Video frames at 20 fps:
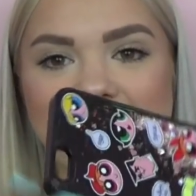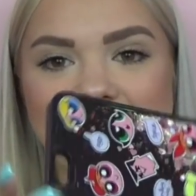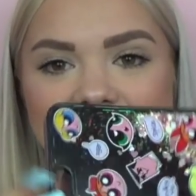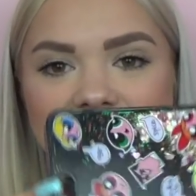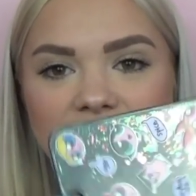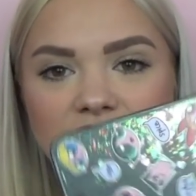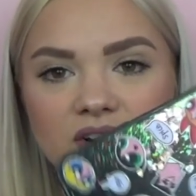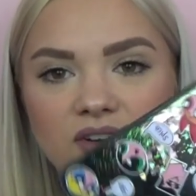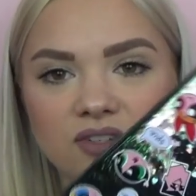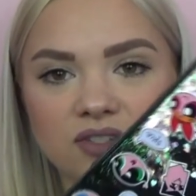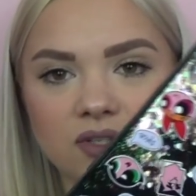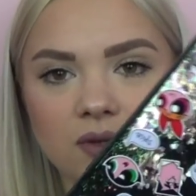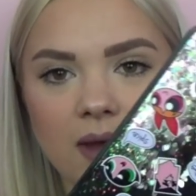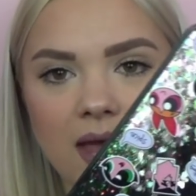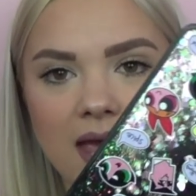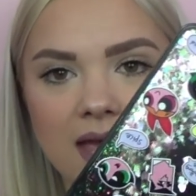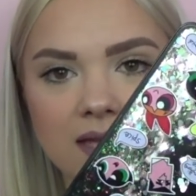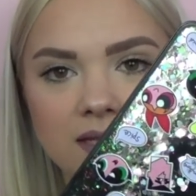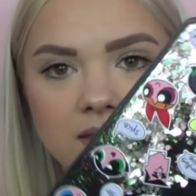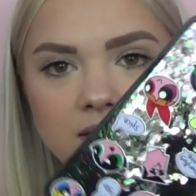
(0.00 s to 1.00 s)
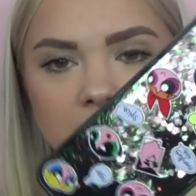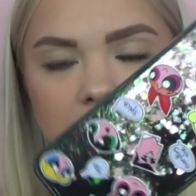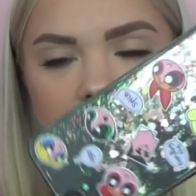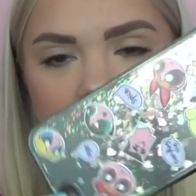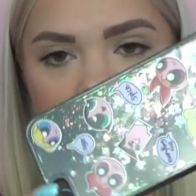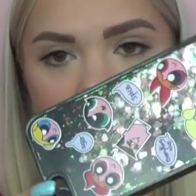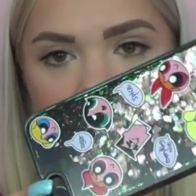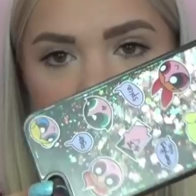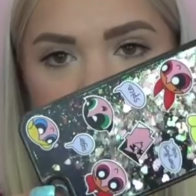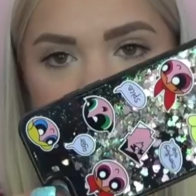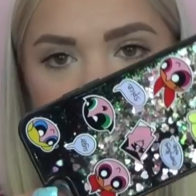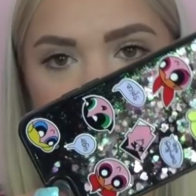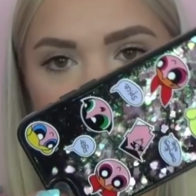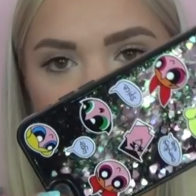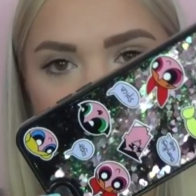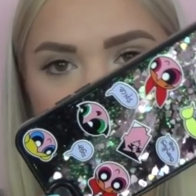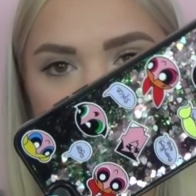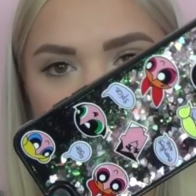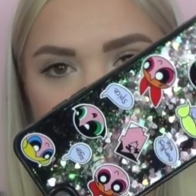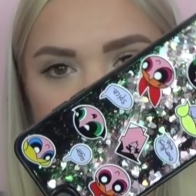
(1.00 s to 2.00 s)
and it also has that
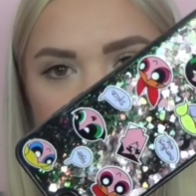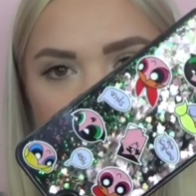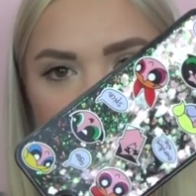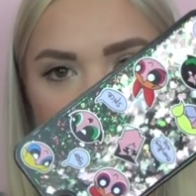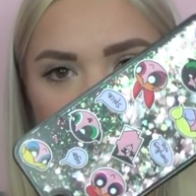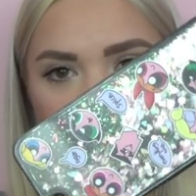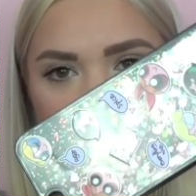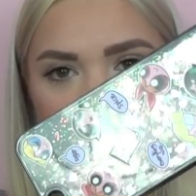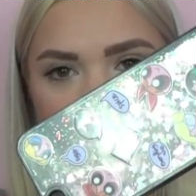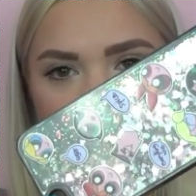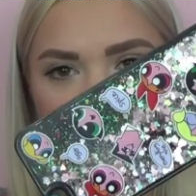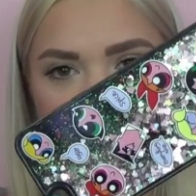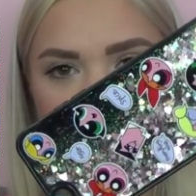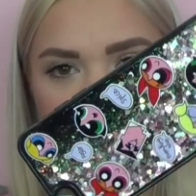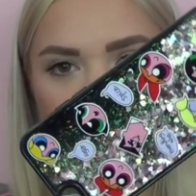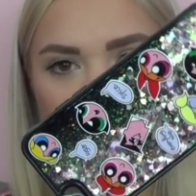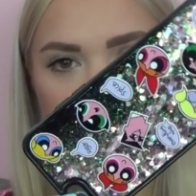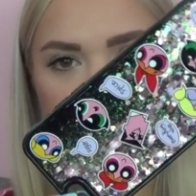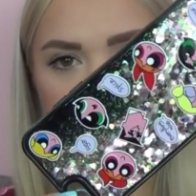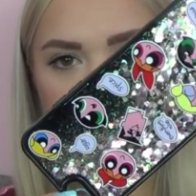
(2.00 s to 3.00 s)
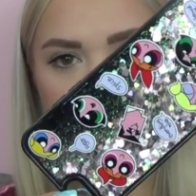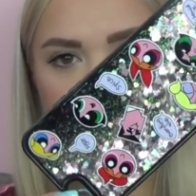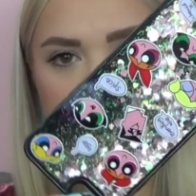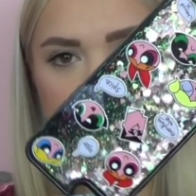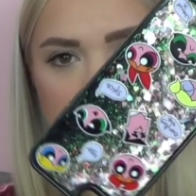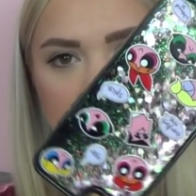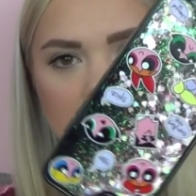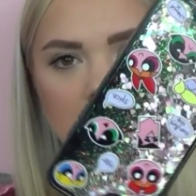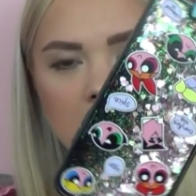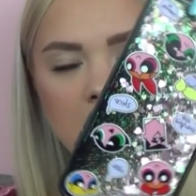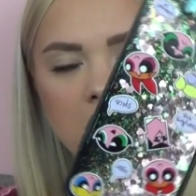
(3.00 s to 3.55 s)
like liquidy